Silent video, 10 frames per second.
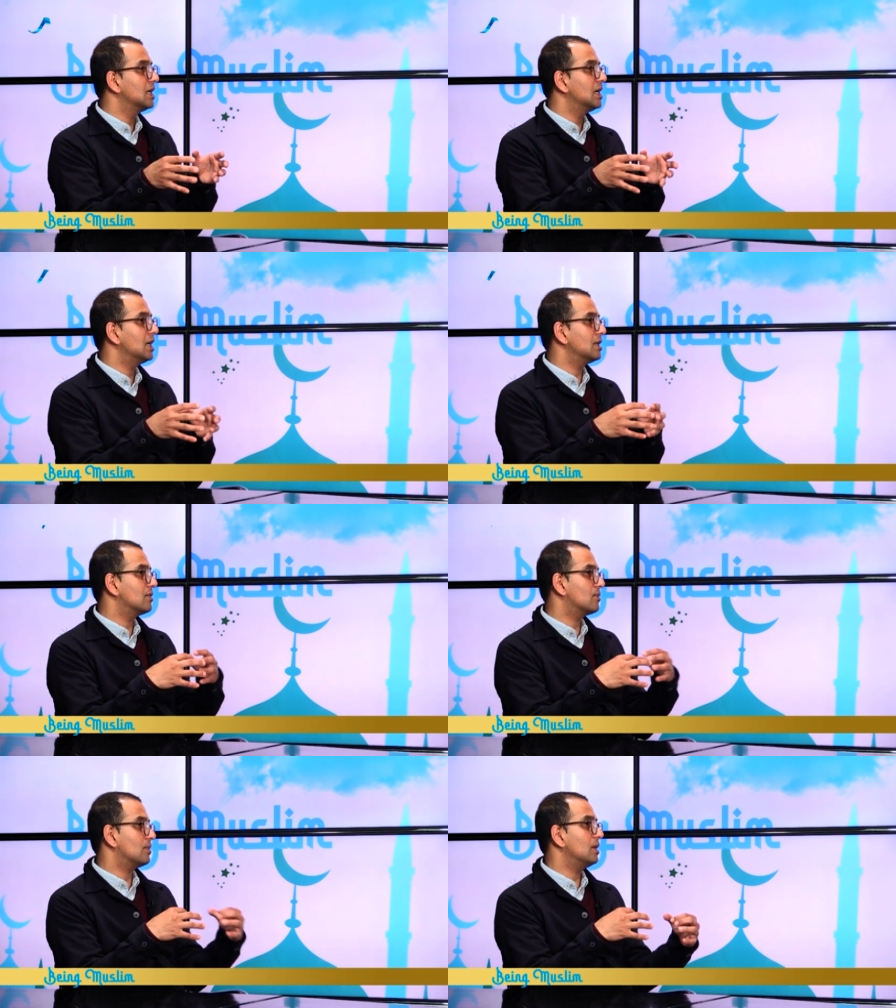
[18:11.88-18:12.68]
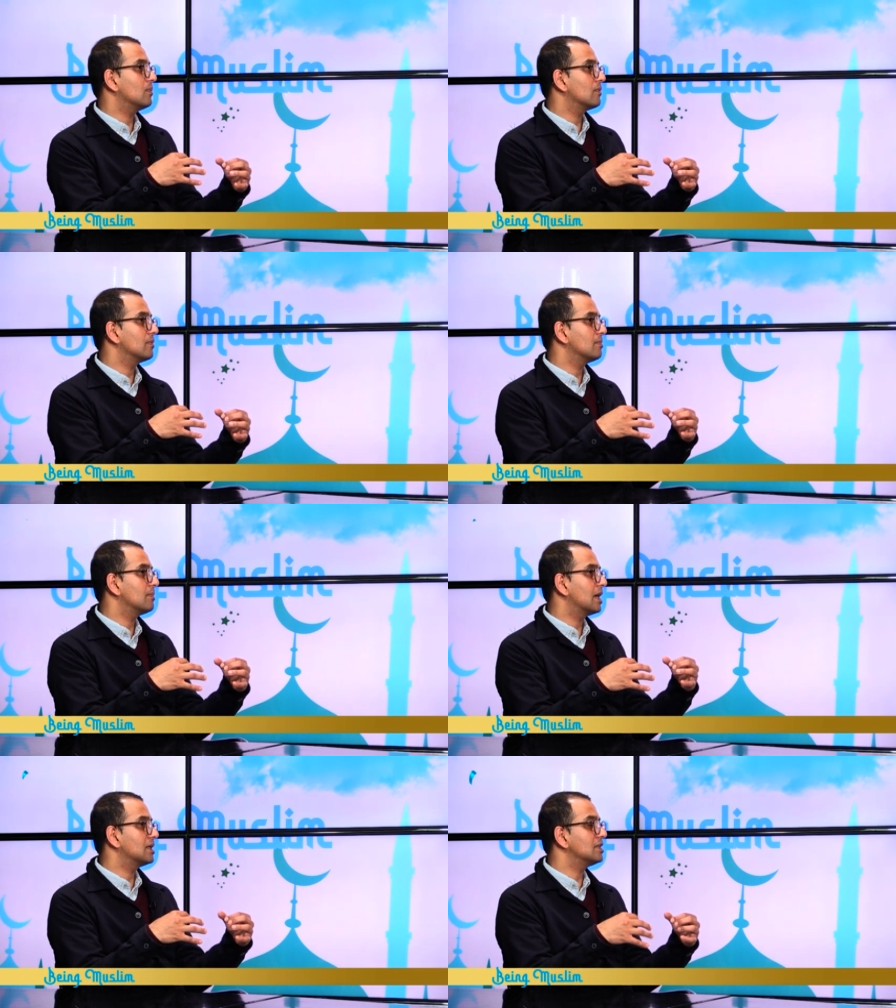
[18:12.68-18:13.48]
and 3 were from
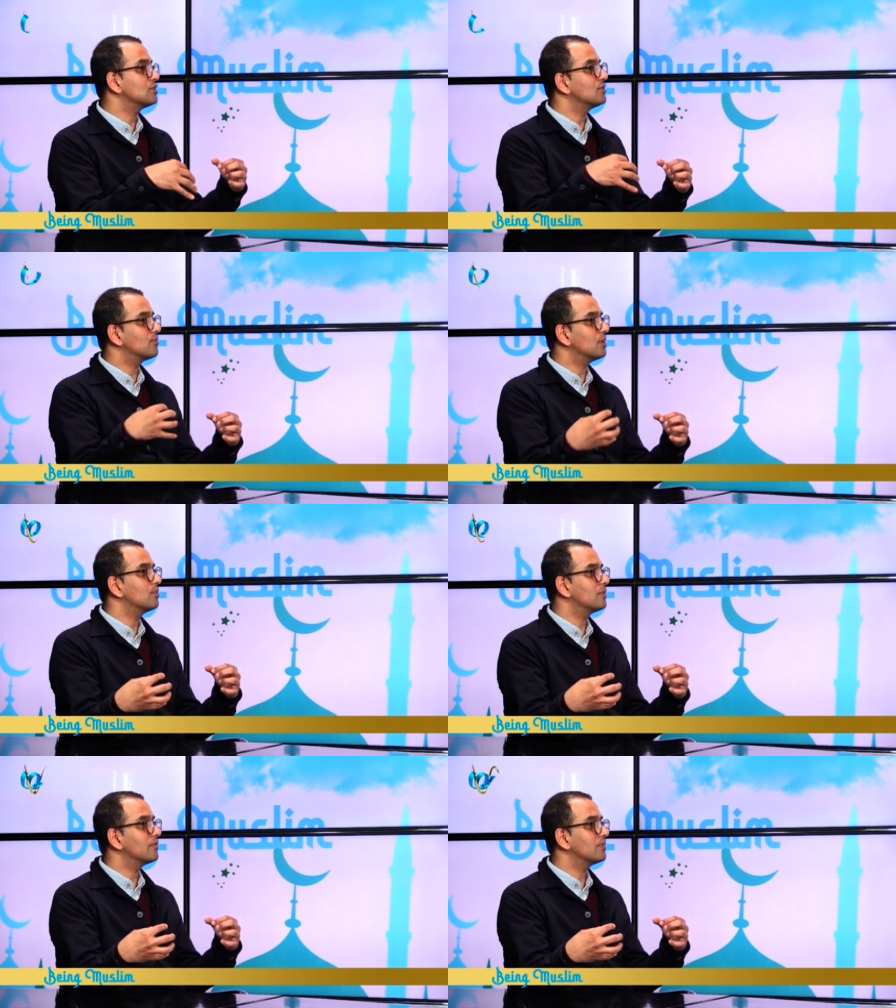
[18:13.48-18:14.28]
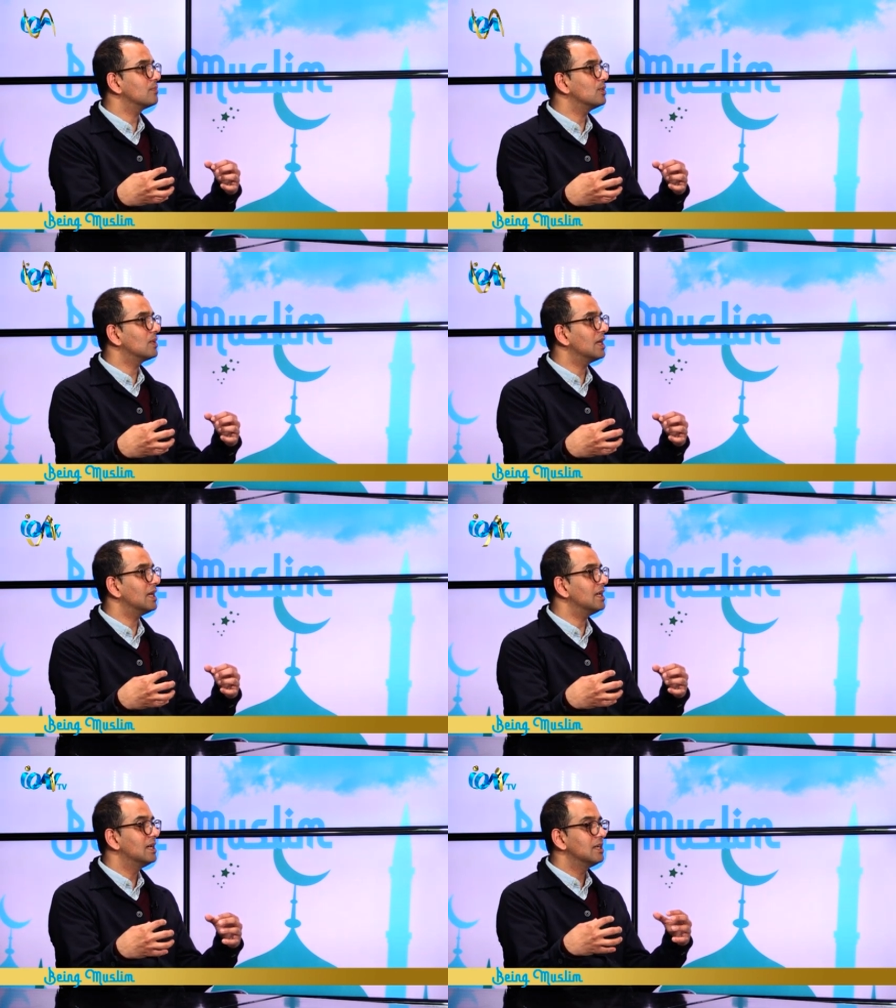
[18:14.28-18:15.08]
Bangladesh and 3 were from UK.